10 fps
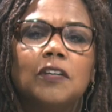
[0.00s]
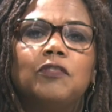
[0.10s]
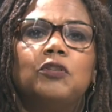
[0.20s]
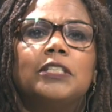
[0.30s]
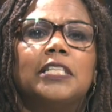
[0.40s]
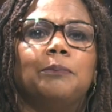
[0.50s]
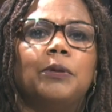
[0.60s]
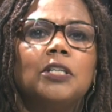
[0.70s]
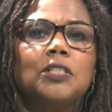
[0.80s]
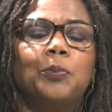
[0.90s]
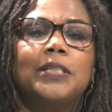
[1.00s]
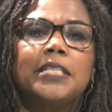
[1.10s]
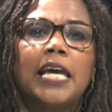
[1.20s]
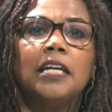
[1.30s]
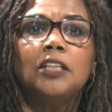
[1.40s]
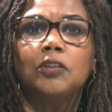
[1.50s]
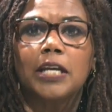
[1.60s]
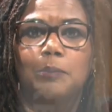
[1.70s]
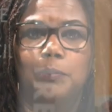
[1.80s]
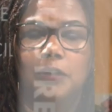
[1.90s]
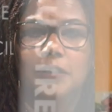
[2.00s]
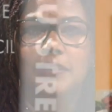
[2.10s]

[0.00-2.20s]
of UDC Books, we take a look at a book